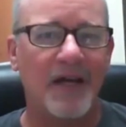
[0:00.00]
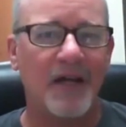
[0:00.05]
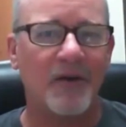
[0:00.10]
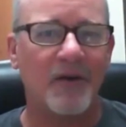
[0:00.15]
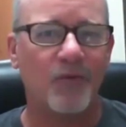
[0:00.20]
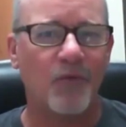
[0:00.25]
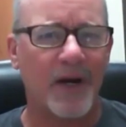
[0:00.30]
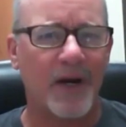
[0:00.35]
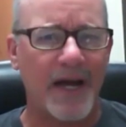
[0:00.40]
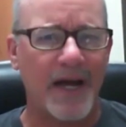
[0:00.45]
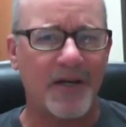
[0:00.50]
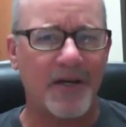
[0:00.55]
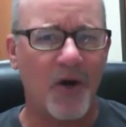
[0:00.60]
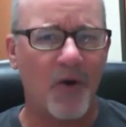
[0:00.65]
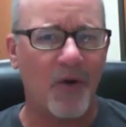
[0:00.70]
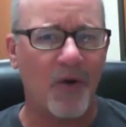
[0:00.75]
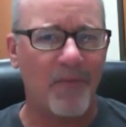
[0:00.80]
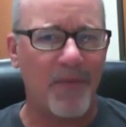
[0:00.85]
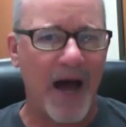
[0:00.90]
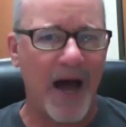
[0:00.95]
and what I
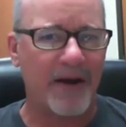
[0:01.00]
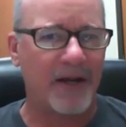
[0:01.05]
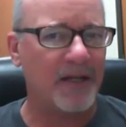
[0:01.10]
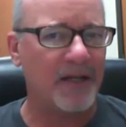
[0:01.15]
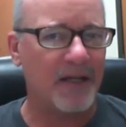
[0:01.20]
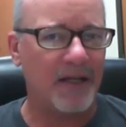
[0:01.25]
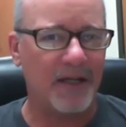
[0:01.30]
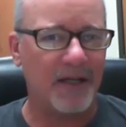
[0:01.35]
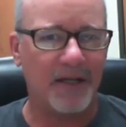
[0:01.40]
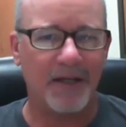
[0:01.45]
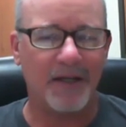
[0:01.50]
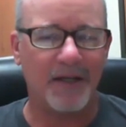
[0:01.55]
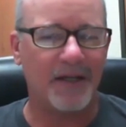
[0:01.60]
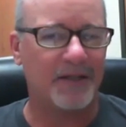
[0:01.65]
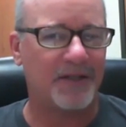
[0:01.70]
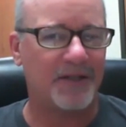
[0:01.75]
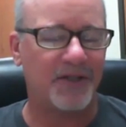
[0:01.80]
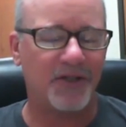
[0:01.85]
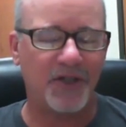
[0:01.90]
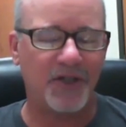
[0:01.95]
know about it, and
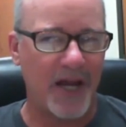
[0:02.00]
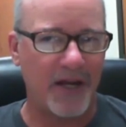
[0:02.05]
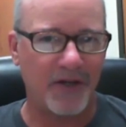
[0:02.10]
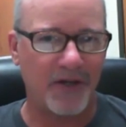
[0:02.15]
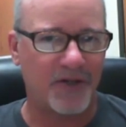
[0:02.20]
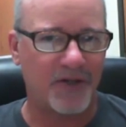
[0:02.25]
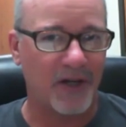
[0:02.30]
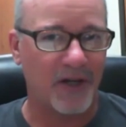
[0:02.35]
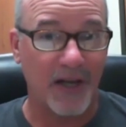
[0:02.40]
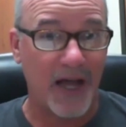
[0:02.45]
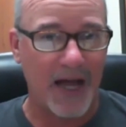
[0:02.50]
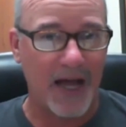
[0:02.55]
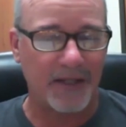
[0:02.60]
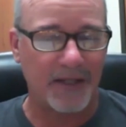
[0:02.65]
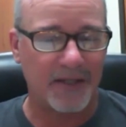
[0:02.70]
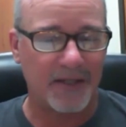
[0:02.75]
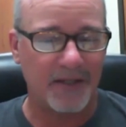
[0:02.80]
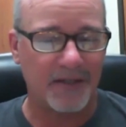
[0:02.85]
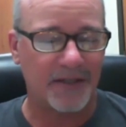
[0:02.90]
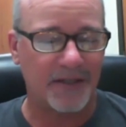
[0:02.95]
it's changed a lot
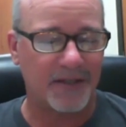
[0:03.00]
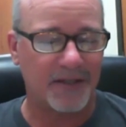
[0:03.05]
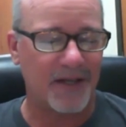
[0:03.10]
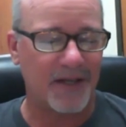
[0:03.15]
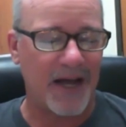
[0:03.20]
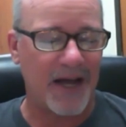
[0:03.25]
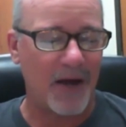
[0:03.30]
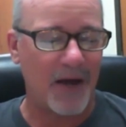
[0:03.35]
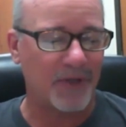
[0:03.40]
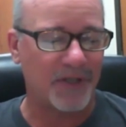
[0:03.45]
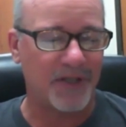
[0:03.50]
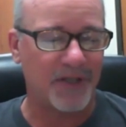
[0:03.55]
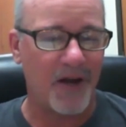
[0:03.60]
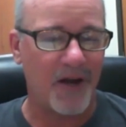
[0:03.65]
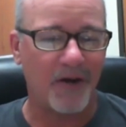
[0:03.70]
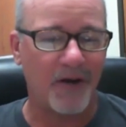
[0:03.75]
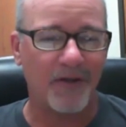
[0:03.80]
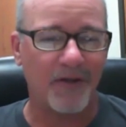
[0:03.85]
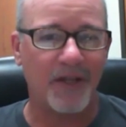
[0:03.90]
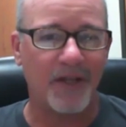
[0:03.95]
since I was
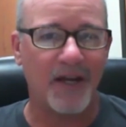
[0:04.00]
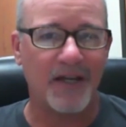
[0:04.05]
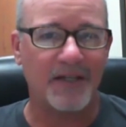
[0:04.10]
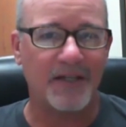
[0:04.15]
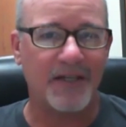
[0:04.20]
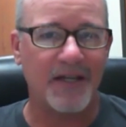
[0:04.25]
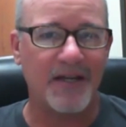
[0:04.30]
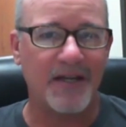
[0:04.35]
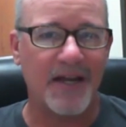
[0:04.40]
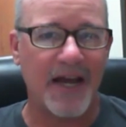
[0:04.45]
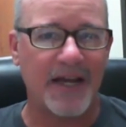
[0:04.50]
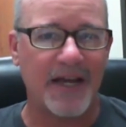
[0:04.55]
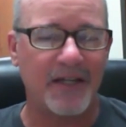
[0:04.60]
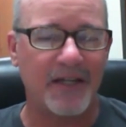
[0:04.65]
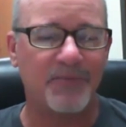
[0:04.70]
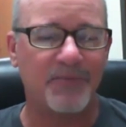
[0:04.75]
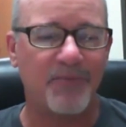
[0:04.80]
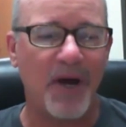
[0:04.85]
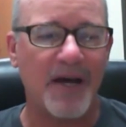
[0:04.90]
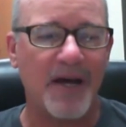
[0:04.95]
there in the nineteen
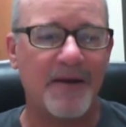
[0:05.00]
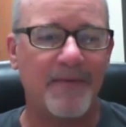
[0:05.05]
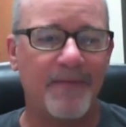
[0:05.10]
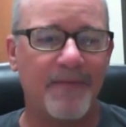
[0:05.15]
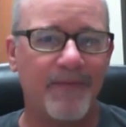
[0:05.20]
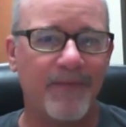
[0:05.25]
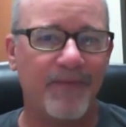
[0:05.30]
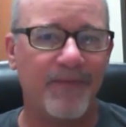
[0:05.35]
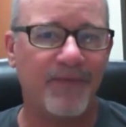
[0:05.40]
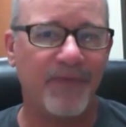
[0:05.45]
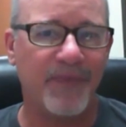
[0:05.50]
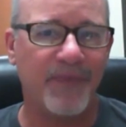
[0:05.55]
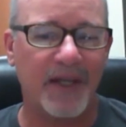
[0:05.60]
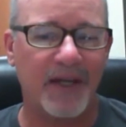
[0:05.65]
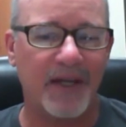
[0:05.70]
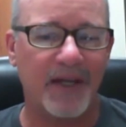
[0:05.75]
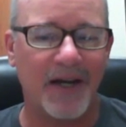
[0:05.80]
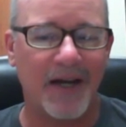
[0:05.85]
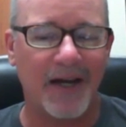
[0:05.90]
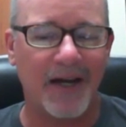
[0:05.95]
nineties, but
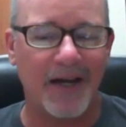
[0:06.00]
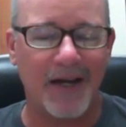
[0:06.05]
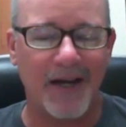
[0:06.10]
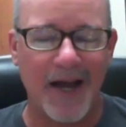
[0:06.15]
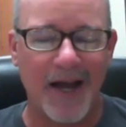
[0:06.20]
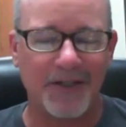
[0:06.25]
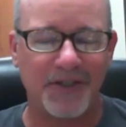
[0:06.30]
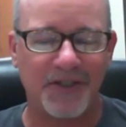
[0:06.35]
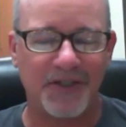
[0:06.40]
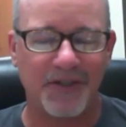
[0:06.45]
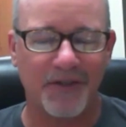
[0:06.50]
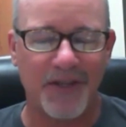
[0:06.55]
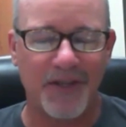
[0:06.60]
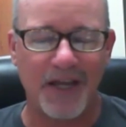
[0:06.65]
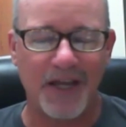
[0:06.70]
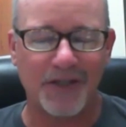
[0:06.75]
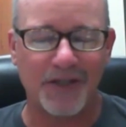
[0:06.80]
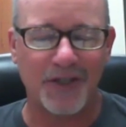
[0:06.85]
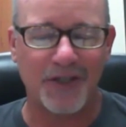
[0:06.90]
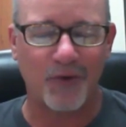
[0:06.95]
uh, I still
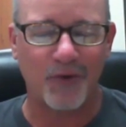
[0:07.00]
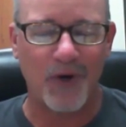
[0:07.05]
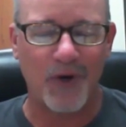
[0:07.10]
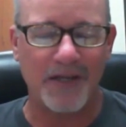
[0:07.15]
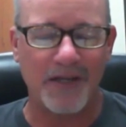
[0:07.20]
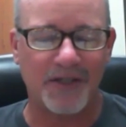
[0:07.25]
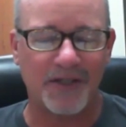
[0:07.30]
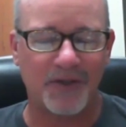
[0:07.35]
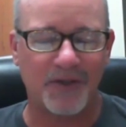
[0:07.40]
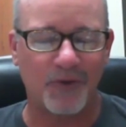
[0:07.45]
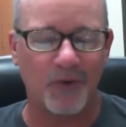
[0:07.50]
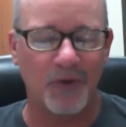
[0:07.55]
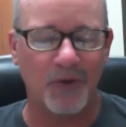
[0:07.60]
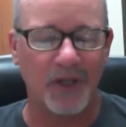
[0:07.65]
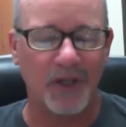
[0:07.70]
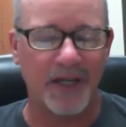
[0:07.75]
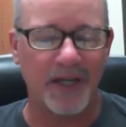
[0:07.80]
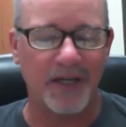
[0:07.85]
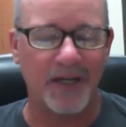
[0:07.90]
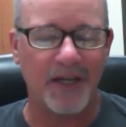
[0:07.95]
think it's a great
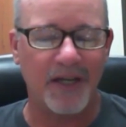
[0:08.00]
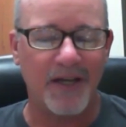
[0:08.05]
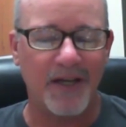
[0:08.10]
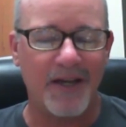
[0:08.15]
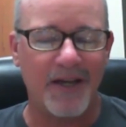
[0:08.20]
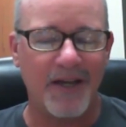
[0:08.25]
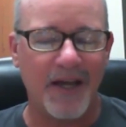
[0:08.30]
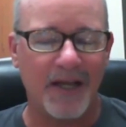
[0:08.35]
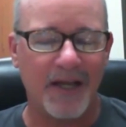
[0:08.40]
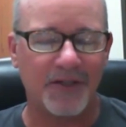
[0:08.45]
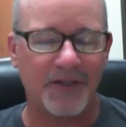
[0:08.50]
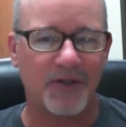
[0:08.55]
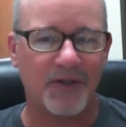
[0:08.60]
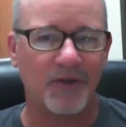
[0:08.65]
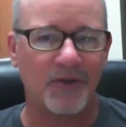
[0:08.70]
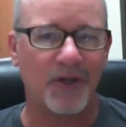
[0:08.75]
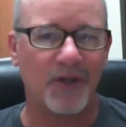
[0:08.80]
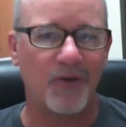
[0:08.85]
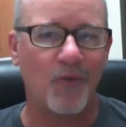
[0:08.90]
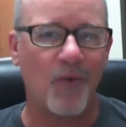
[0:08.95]
school, and, and
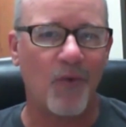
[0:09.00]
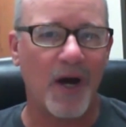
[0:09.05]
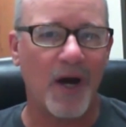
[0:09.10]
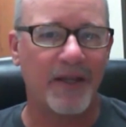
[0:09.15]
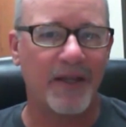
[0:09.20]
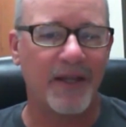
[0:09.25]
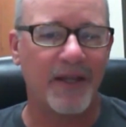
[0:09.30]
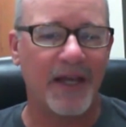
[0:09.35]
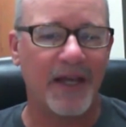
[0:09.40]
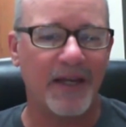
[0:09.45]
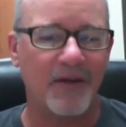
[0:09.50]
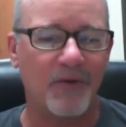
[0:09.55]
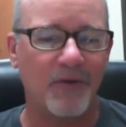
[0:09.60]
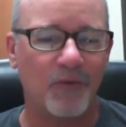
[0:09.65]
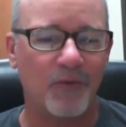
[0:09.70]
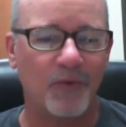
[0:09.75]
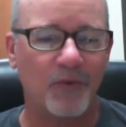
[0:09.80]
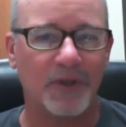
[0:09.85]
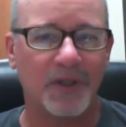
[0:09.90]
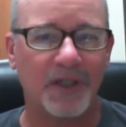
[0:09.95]
certainly one that
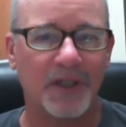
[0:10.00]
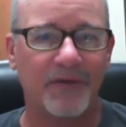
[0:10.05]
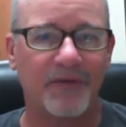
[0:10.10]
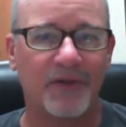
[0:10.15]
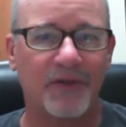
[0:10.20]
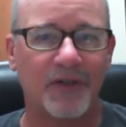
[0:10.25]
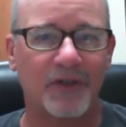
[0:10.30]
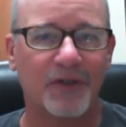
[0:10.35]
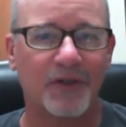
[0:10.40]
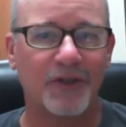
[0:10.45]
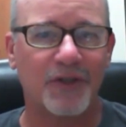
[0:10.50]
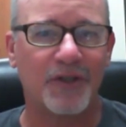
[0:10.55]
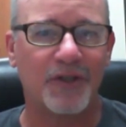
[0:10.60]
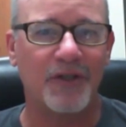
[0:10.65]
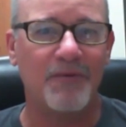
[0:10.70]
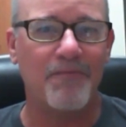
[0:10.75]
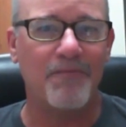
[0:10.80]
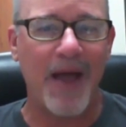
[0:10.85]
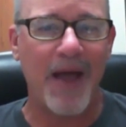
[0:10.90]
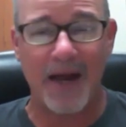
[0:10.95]
will give her good
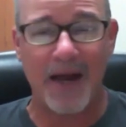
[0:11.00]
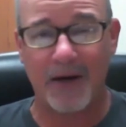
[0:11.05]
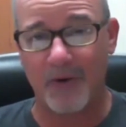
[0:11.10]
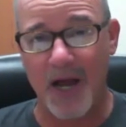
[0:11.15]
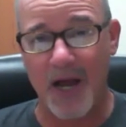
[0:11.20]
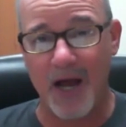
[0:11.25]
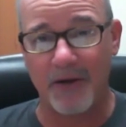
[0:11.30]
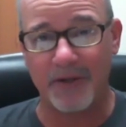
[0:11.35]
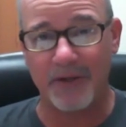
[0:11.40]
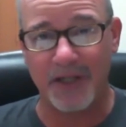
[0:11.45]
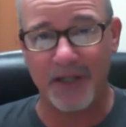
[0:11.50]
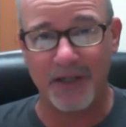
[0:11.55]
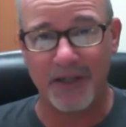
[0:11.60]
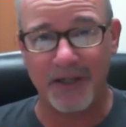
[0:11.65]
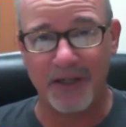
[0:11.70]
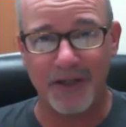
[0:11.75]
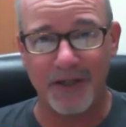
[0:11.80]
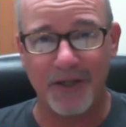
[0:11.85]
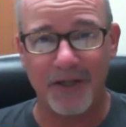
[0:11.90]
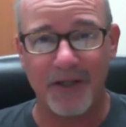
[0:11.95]
background in
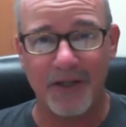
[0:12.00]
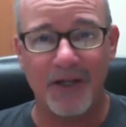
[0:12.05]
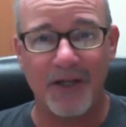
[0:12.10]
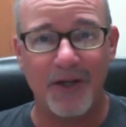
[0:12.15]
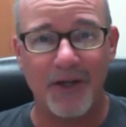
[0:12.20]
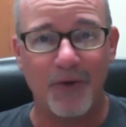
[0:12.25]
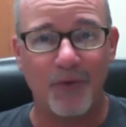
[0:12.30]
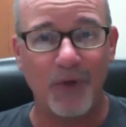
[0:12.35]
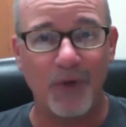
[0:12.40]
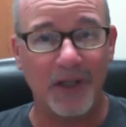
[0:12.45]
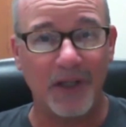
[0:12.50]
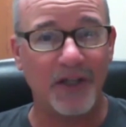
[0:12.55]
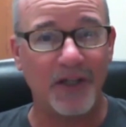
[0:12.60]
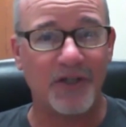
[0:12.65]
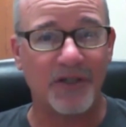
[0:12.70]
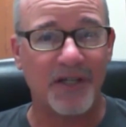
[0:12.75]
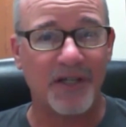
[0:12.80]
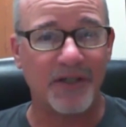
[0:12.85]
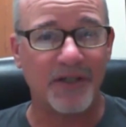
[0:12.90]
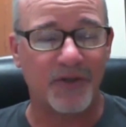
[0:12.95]

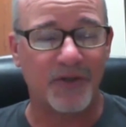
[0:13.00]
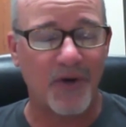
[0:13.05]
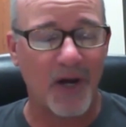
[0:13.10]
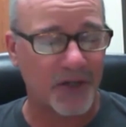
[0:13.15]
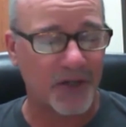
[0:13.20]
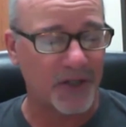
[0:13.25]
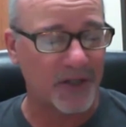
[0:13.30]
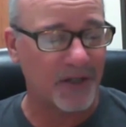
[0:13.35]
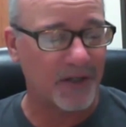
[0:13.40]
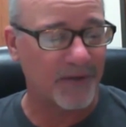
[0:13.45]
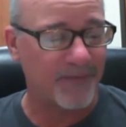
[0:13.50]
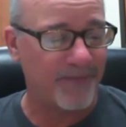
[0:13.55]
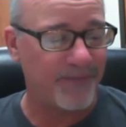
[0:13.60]
religious instruction.